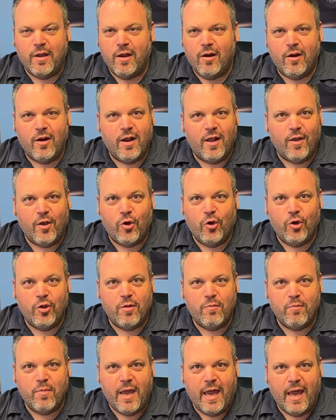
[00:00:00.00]
hear good
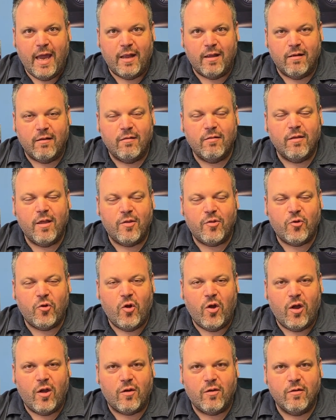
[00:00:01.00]
and bad. Let's
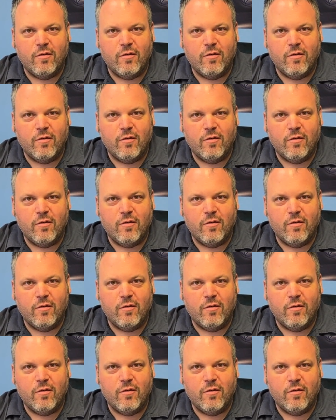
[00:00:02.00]
talk.